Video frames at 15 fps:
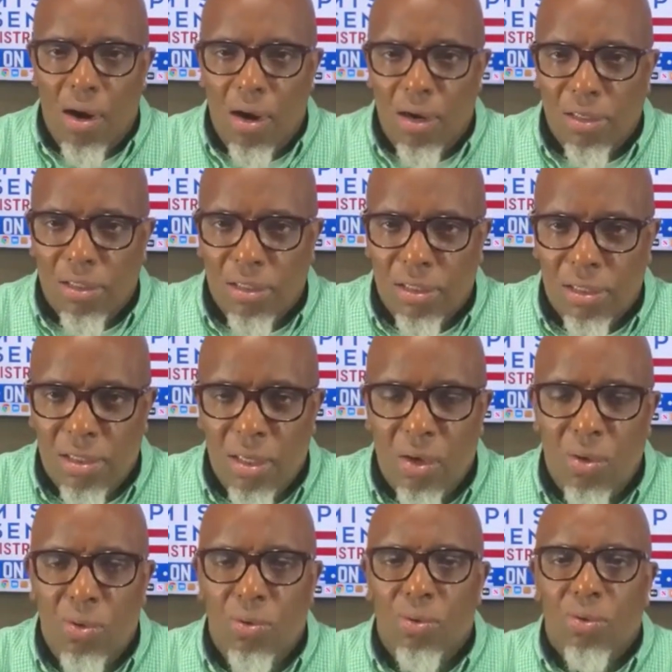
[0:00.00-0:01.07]
are
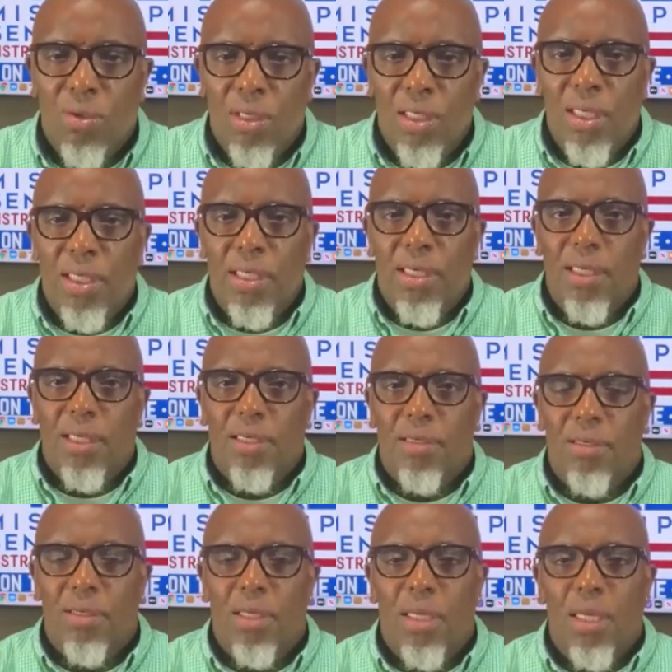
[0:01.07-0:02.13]
so needed.
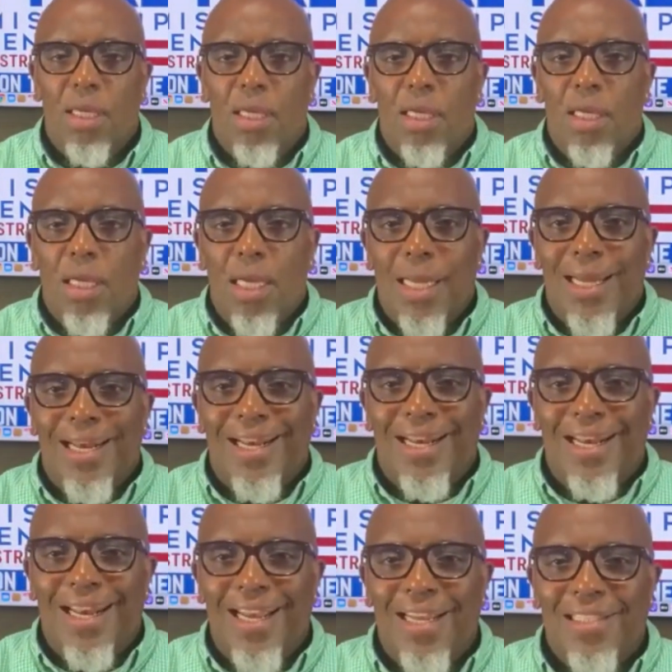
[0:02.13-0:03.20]

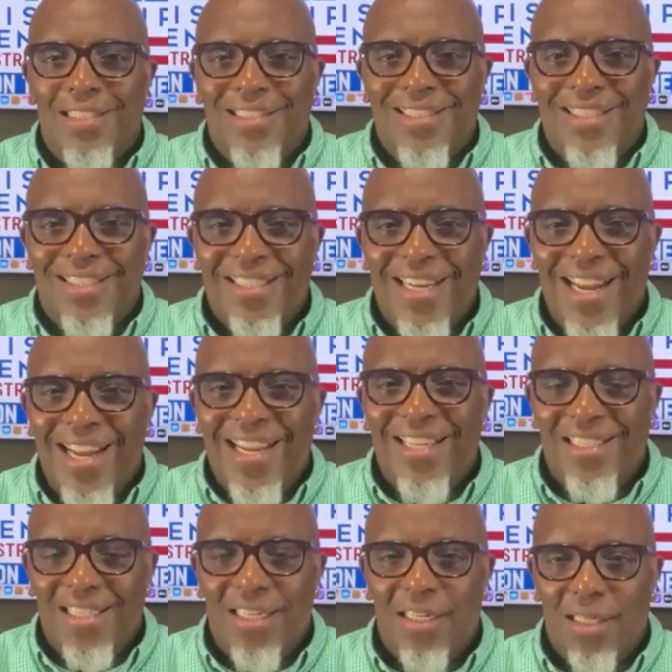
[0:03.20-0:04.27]
Let's
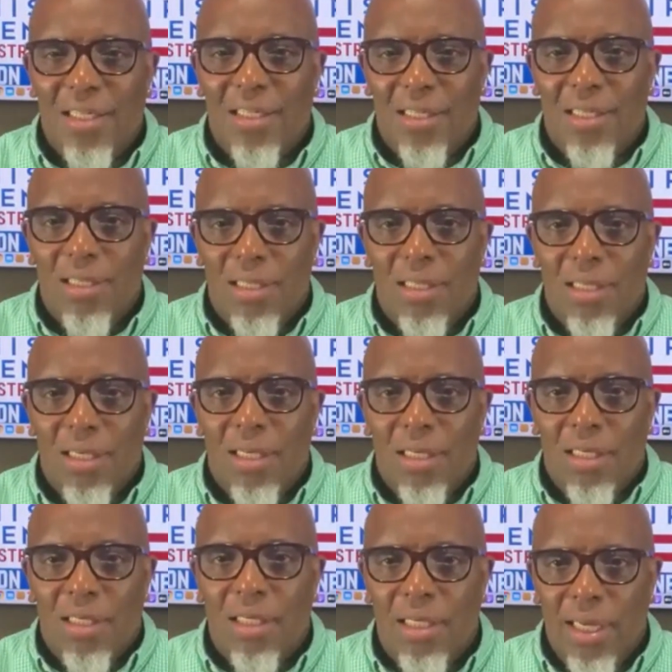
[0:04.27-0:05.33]
change it
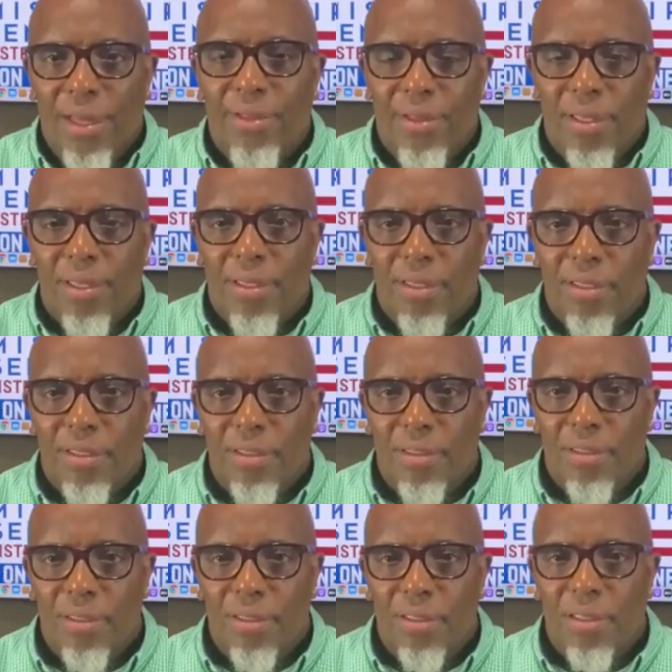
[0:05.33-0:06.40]
together.
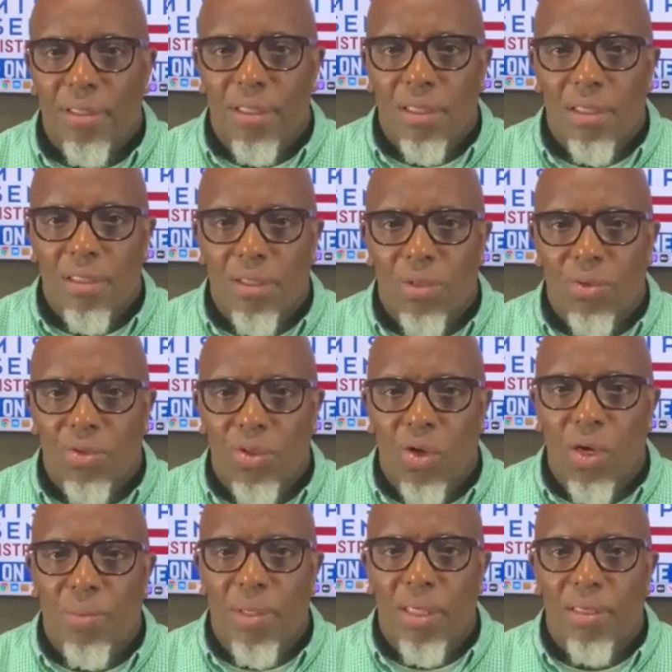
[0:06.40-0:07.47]
So
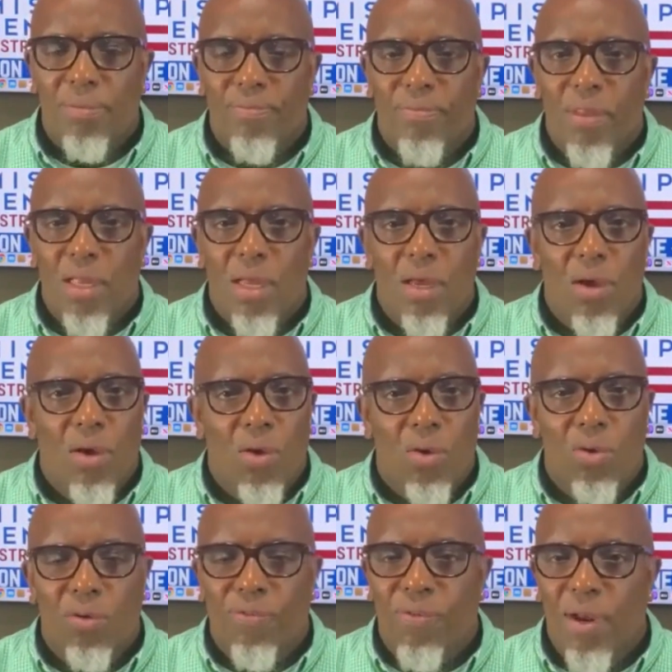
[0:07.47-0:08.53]
join me
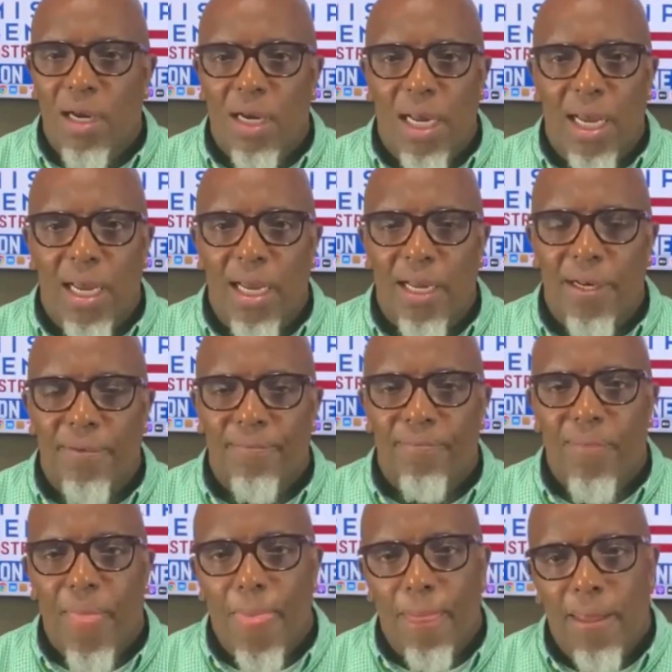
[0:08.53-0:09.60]
on the front line
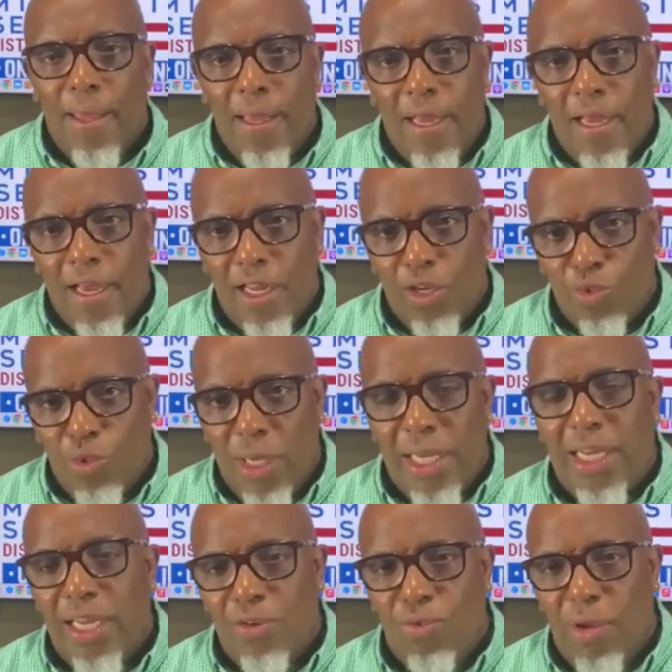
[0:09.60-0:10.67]
as
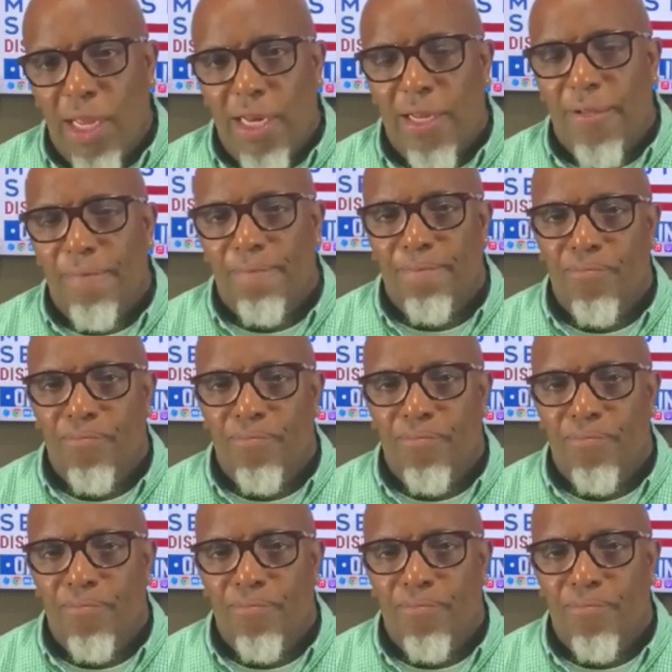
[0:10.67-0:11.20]
we get ready